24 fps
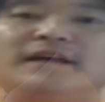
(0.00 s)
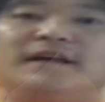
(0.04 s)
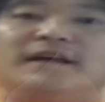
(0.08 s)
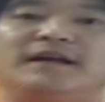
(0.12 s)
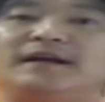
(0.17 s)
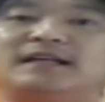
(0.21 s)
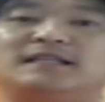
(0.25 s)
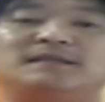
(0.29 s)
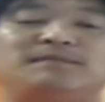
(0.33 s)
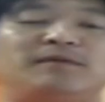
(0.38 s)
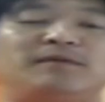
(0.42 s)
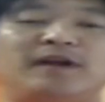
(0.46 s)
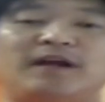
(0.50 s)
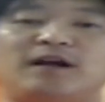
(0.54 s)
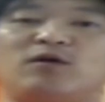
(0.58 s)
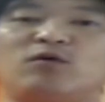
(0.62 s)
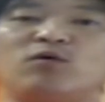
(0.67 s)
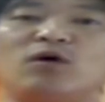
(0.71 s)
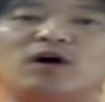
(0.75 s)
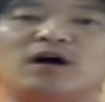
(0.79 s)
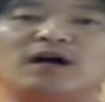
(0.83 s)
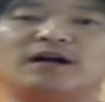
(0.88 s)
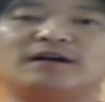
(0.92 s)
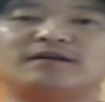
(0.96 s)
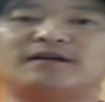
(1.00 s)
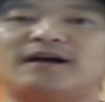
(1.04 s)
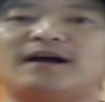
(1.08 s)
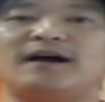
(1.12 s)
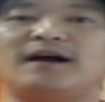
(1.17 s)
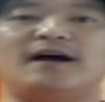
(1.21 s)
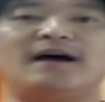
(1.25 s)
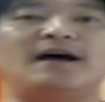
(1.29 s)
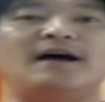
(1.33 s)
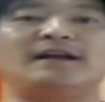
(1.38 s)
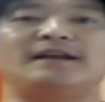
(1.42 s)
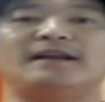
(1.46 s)
he gets pretty quick,
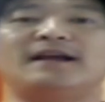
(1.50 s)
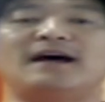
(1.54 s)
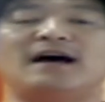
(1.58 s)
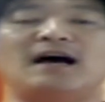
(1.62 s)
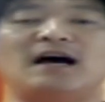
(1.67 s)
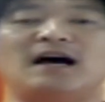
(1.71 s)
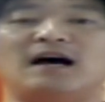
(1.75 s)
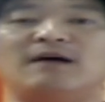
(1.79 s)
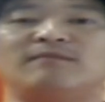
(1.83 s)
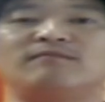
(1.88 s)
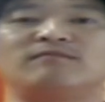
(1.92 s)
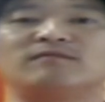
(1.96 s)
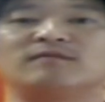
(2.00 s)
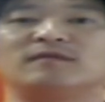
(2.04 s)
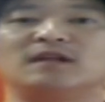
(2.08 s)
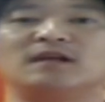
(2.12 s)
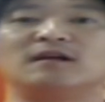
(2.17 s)
and uh,